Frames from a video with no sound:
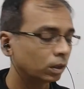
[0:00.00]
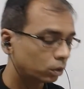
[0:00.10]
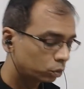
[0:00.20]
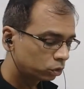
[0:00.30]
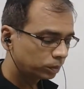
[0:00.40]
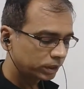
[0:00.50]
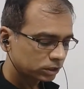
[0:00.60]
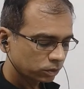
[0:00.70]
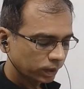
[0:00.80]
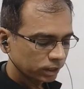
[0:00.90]
Root mean
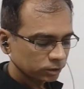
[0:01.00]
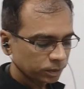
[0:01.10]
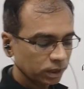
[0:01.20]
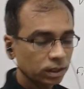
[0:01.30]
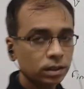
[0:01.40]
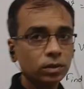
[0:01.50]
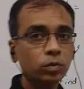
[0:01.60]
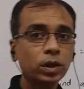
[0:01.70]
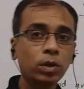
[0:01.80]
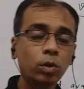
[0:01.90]
square speed,
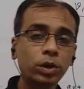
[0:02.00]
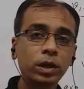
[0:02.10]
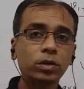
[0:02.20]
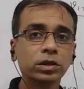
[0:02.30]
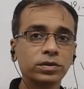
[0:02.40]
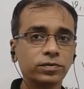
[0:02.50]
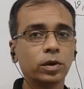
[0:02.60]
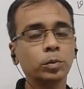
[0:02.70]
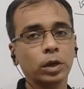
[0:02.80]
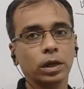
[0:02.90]
we have already got the
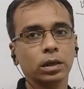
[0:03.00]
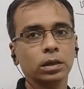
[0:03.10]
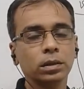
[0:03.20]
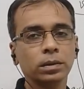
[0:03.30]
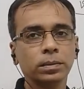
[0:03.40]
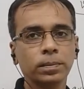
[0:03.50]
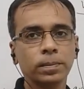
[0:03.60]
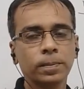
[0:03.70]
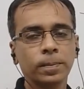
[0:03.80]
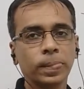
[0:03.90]
formula.
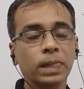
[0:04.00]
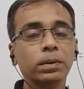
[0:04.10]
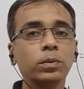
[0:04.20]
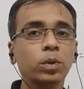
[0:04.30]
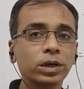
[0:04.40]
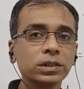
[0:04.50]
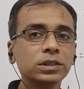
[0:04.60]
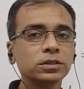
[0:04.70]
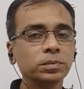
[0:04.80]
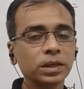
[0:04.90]
But what is
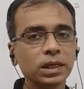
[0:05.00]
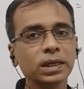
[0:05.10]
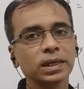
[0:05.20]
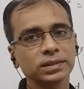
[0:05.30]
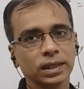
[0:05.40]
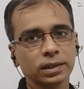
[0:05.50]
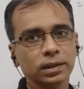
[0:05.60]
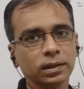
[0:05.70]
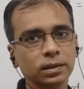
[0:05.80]
its meaning exactly?